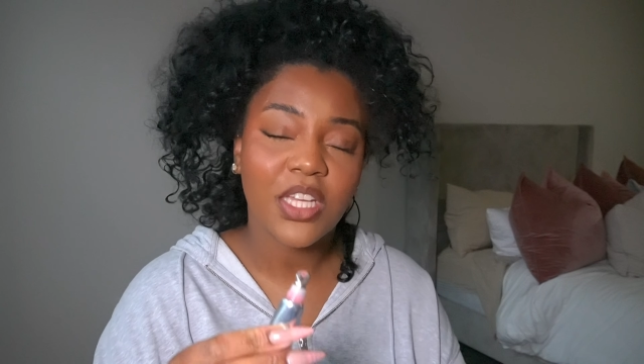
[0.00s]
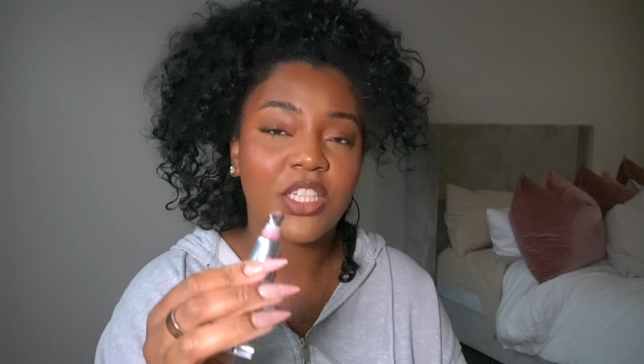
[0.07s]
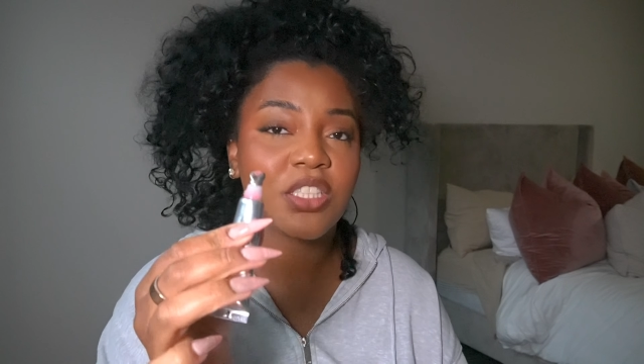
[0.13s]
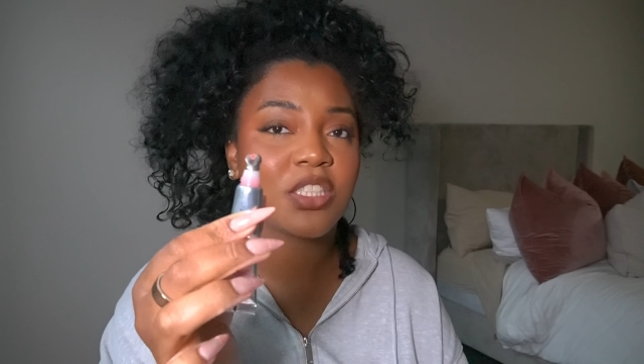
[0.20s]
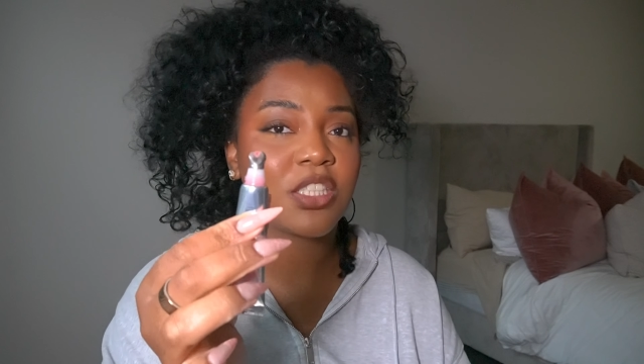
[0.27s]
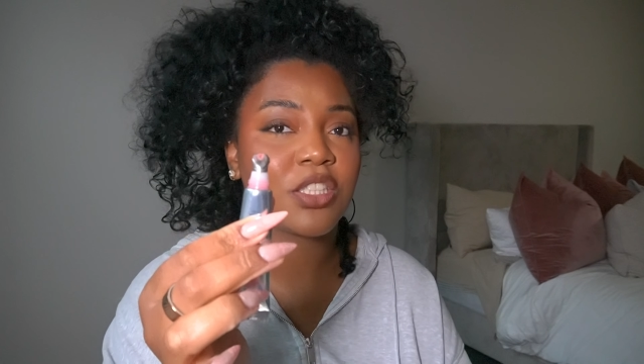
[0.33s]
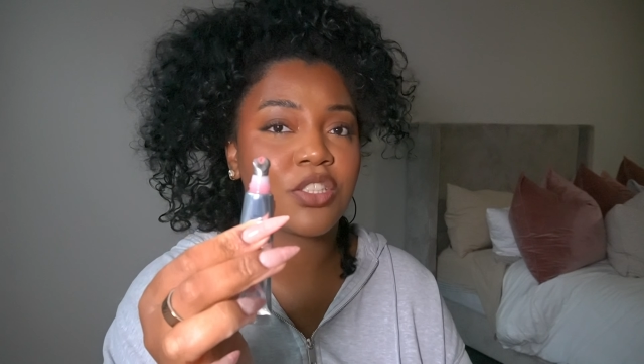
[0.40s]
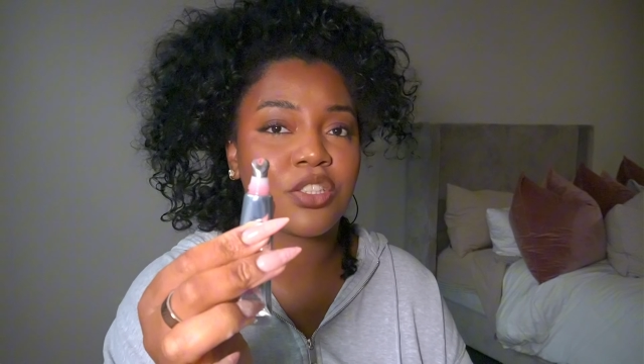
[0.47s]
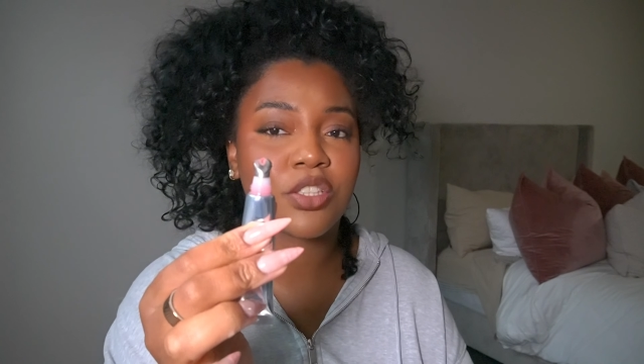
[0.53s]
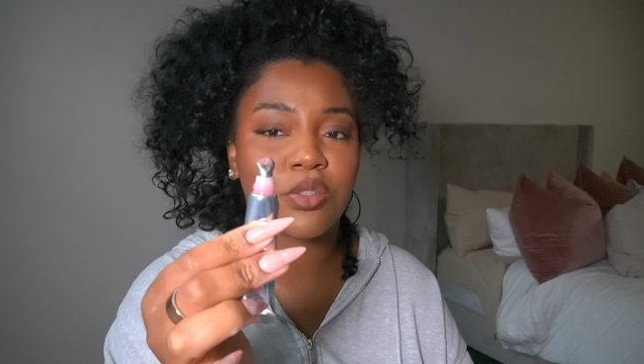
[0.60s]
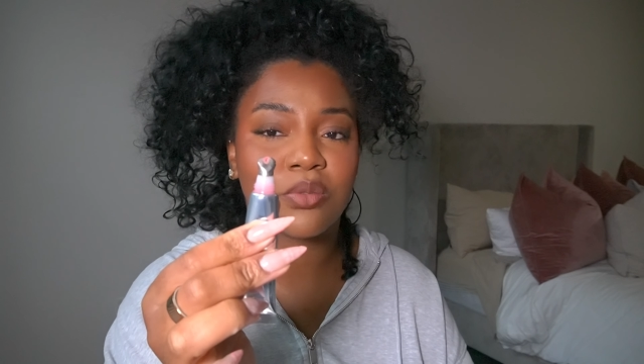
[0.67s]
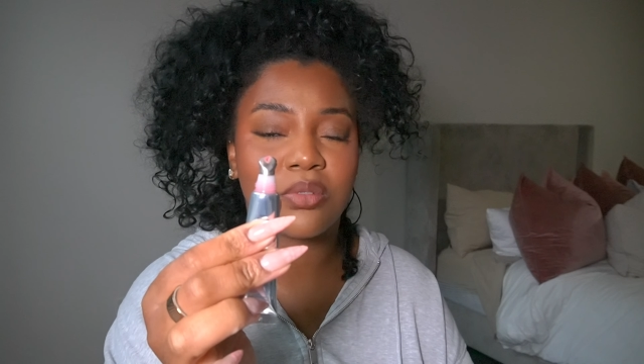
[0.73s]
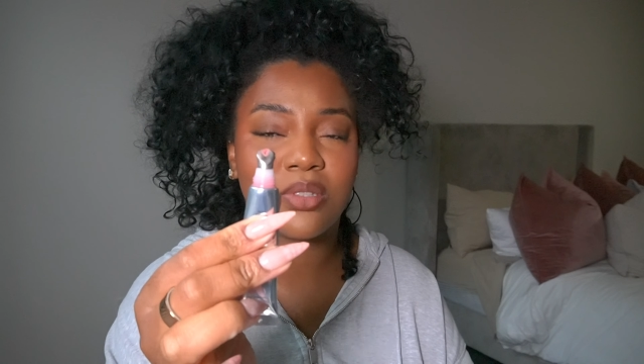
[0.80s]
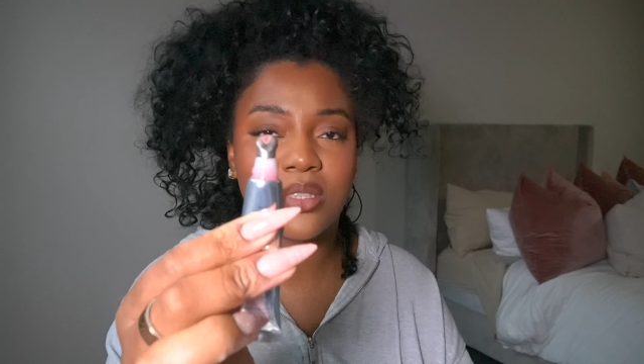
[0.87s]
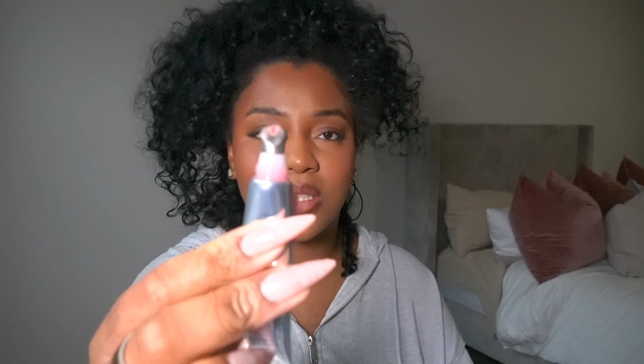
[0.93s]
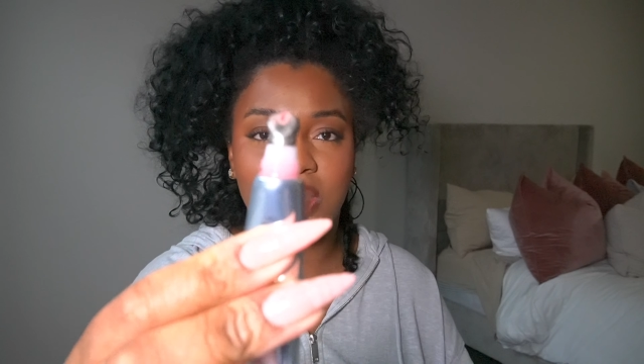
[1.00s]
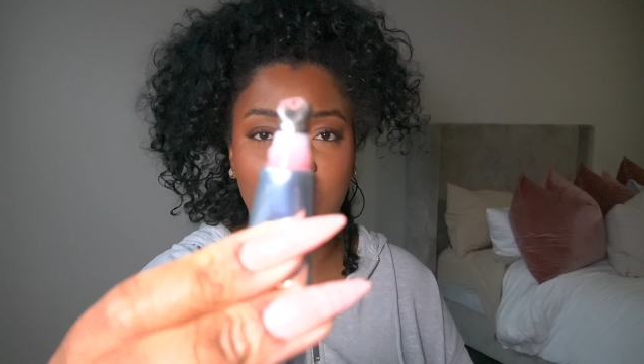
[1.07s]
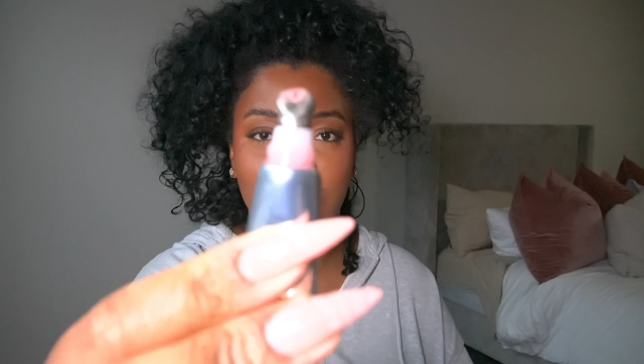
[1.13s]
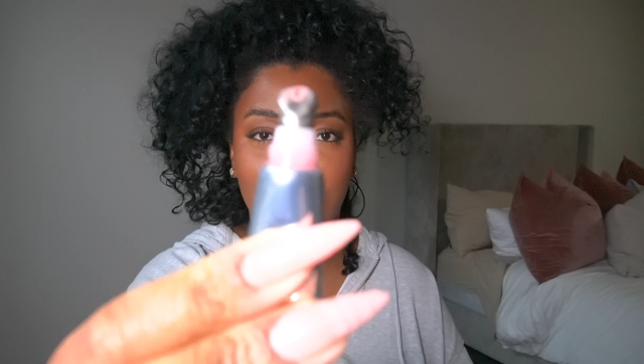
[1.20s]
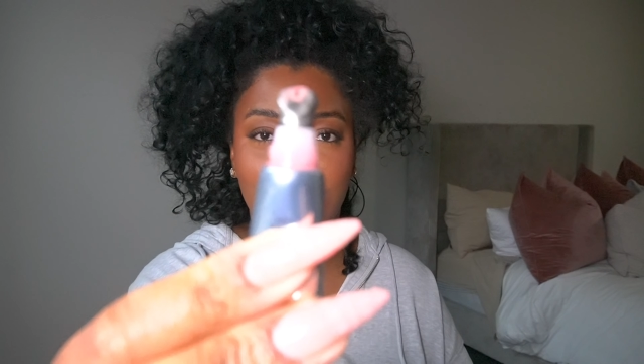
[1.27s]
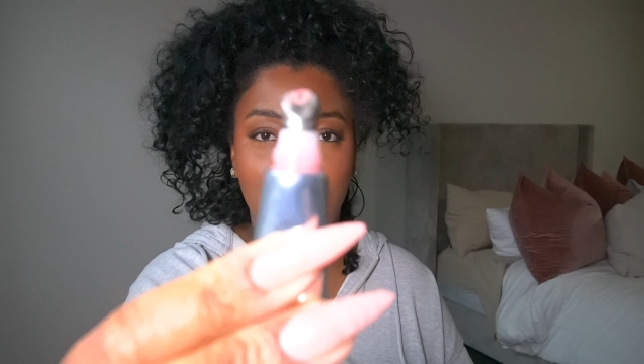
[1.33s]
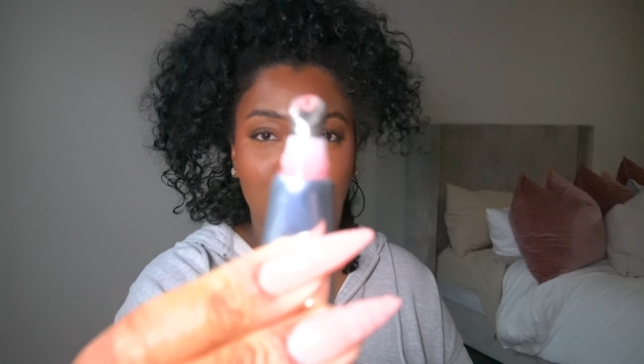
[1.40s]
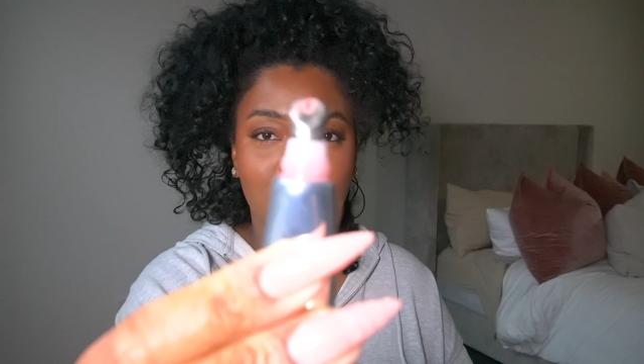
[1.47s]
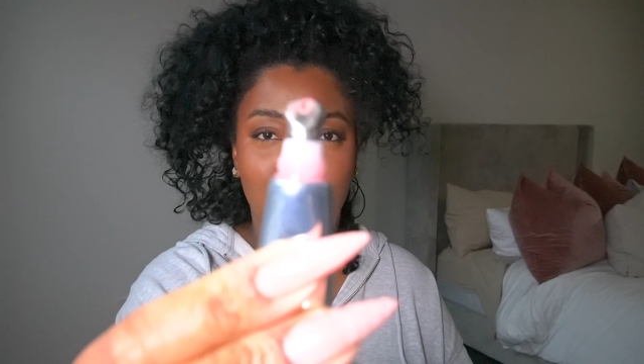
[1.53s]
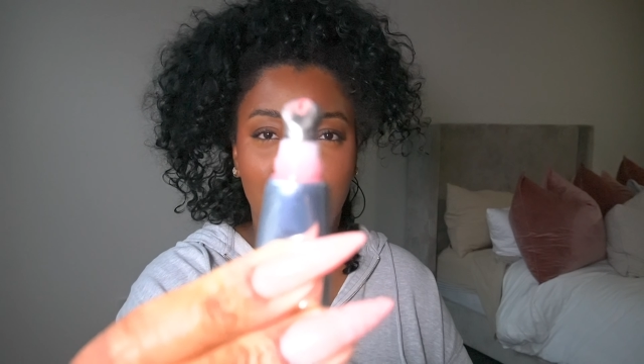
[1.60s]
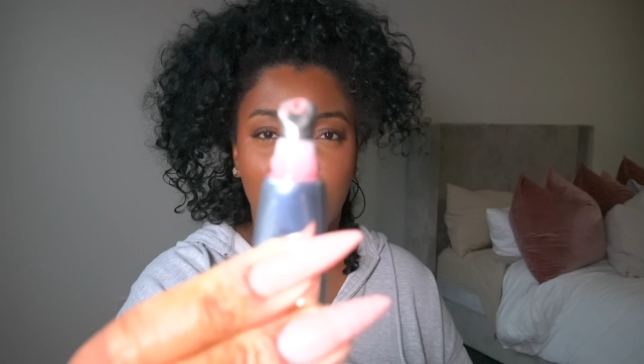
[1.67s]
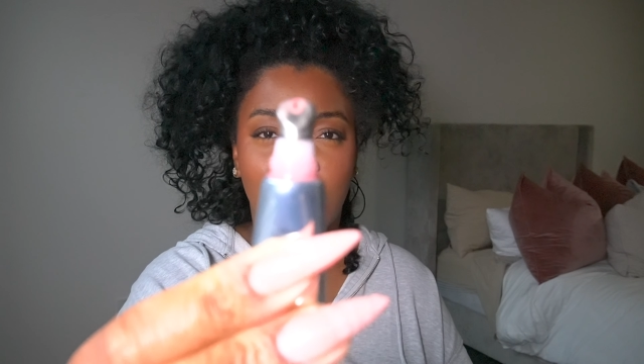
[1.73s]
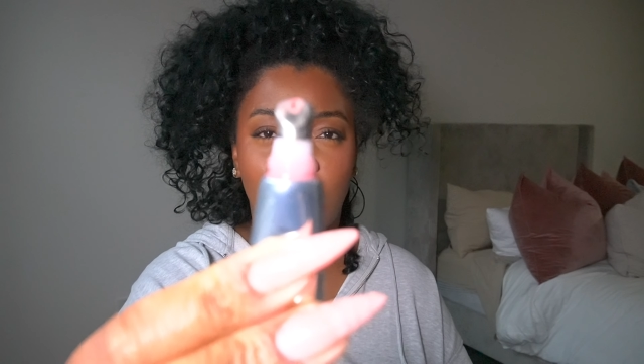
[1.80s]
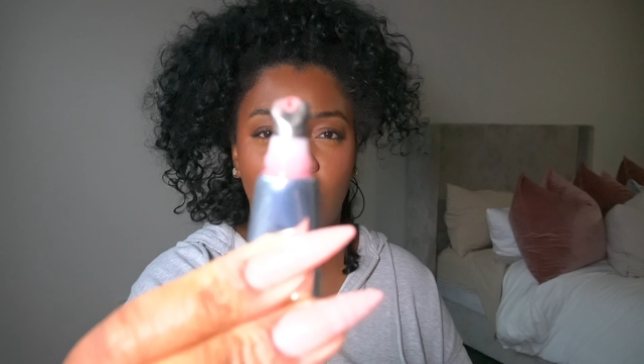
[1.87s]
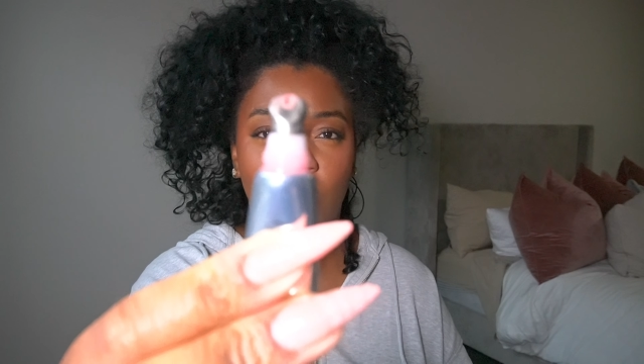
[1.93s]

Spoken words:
She is so tea.